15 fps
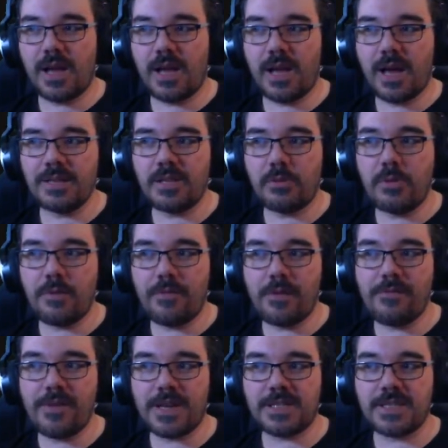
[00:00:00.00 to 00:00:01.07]
don't know if I
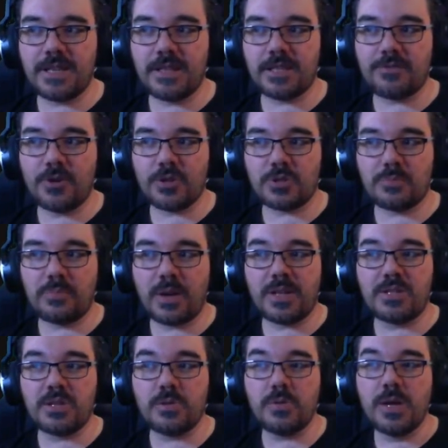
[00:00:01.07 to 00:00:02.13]
fixed it in this version, but I
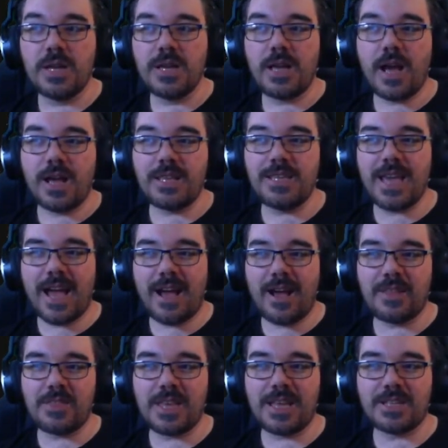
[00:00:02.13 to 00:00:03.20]
do. Yeah, I
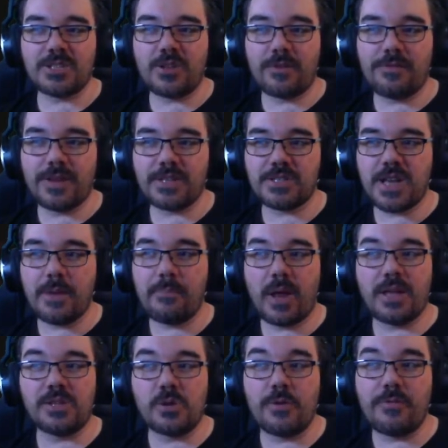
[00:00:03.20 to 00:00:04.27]
think it's not fixed yet, but I
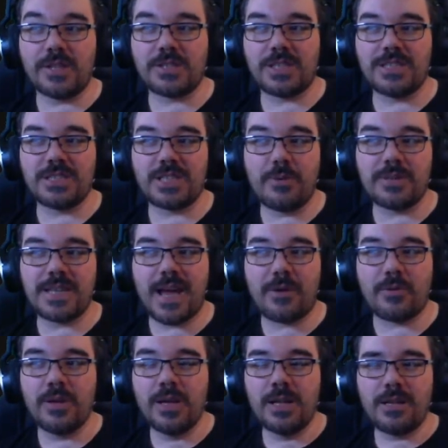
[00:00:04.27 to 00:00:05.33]
do eventually slow it down,
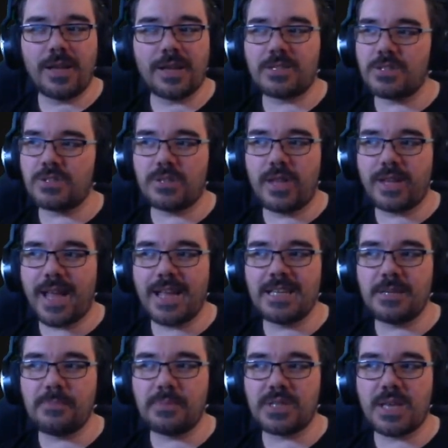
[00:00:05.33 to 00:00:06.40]
just like
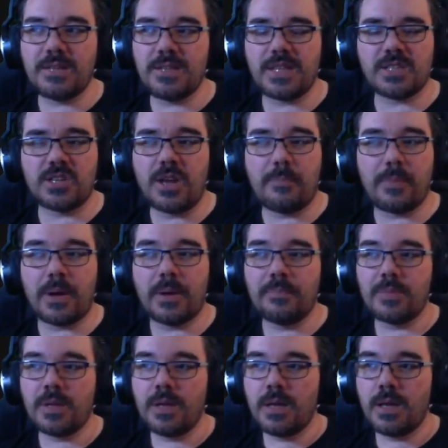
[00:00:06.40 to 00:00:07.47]
80%. There's a number.
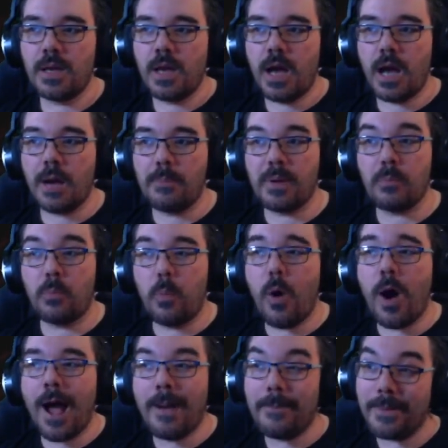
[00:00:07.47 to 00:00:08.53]
But
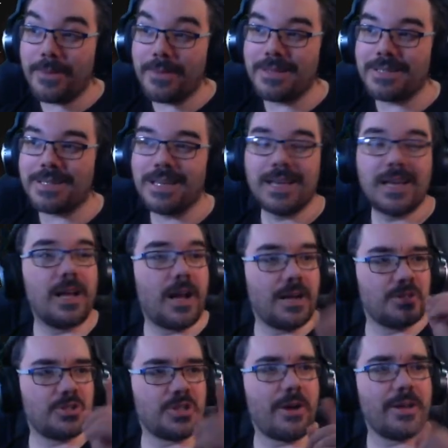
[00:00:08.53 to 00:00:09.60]
what happens? I
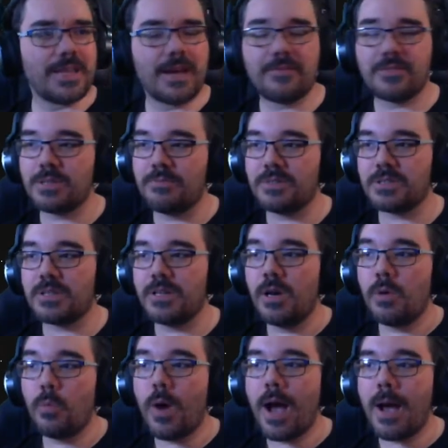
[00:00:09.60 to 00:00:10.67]
shouted that for some reason.
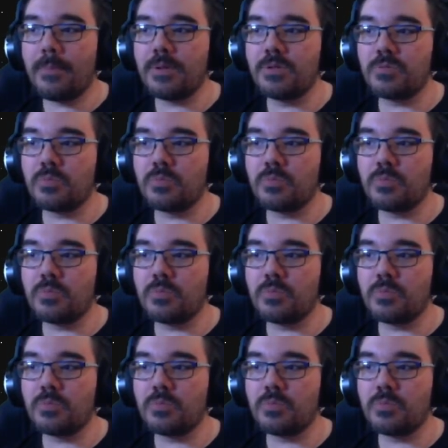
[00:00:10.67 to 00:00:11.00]
What happens?